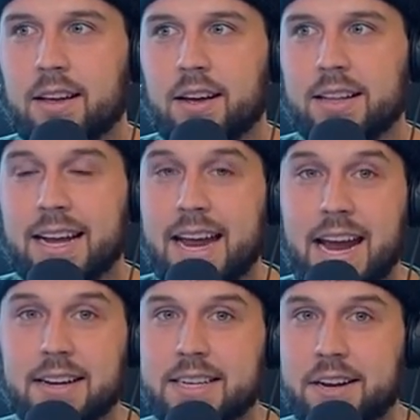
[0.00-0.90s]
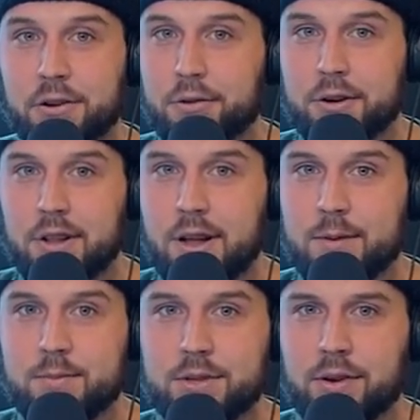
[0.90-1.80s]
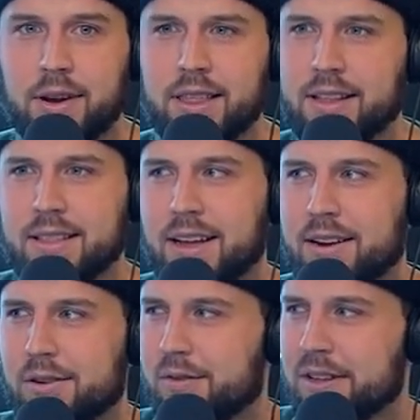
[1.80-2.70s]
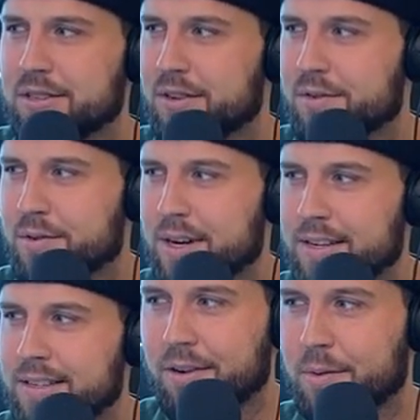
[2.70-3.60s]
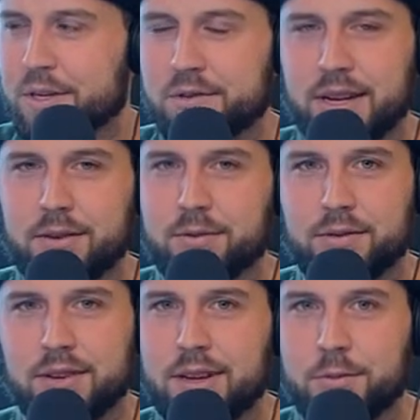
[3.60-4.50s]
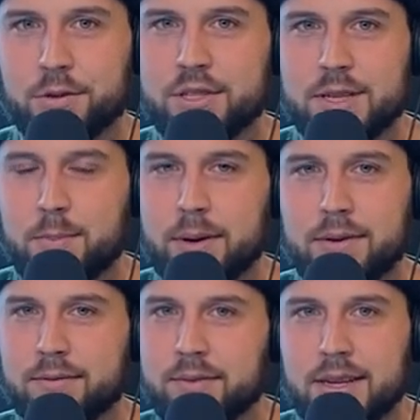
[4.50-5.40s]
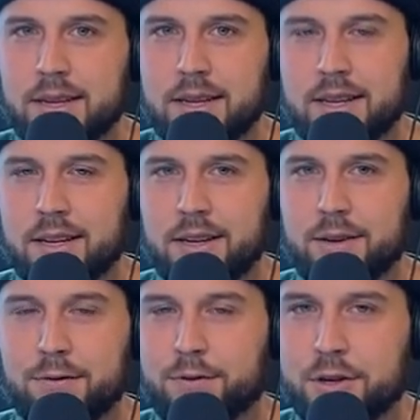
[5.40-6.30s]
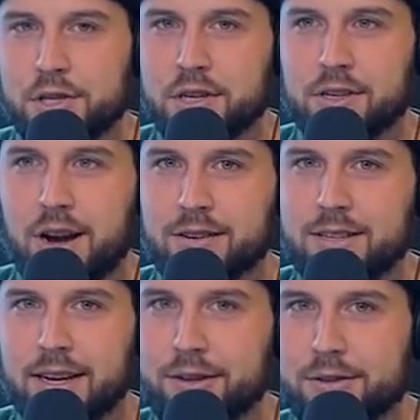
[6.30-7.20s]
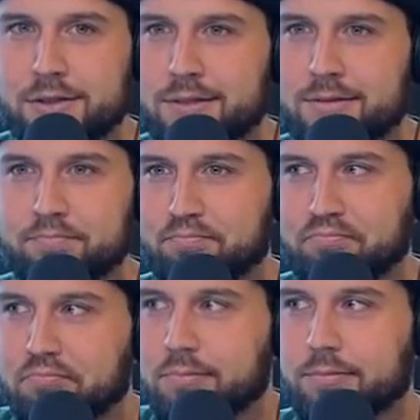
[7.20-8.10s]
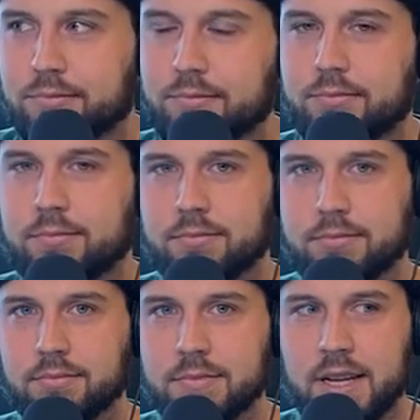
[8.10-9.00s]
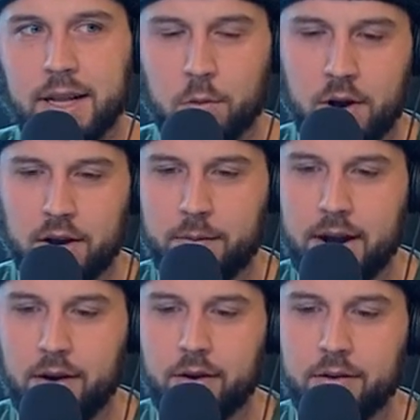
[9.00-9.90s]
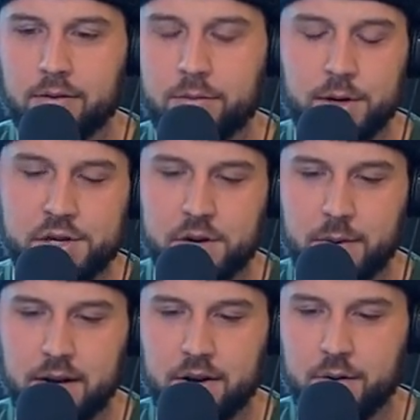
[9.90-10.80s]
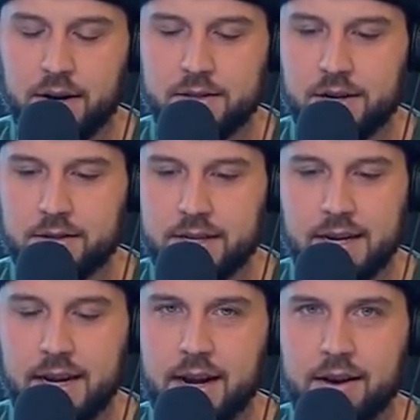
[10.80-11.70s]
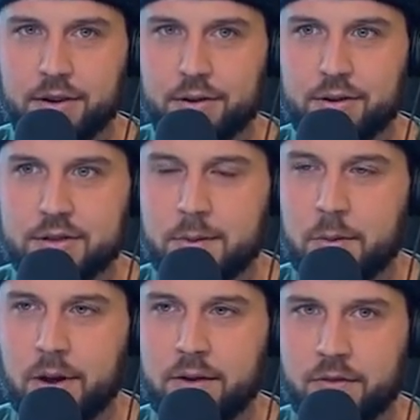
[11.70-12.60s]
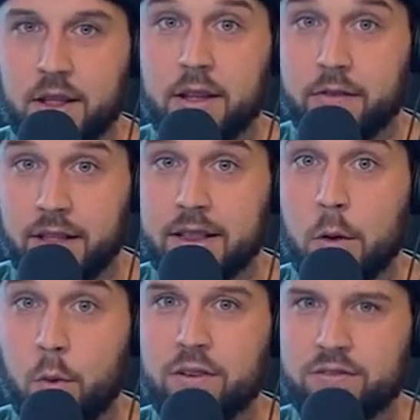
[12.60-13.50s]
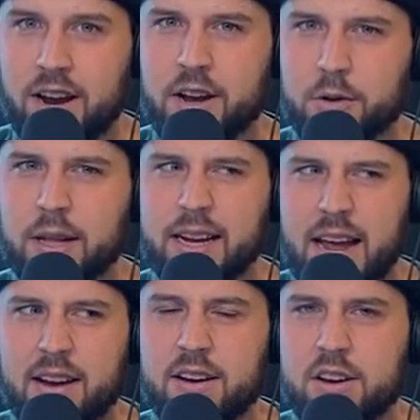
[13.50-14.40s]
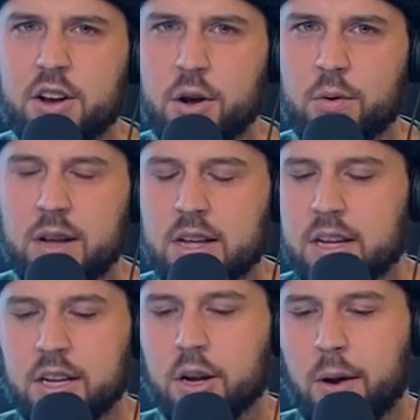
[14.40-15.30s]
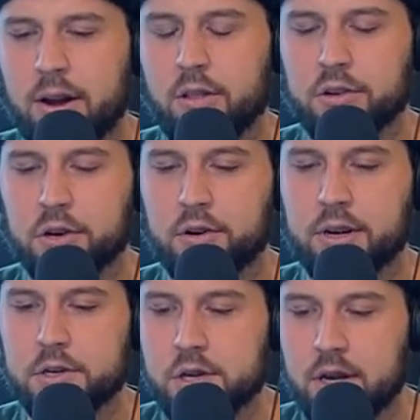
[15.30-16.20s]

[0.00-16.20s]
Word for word: like an 18 and older club, so I don't know if they serve drinks. We just like were sipping virgin cocktails and like walking around wishing we knew how to talk to any kind of girls. I remember they have like that one friend who like had no, you know, had all the courage,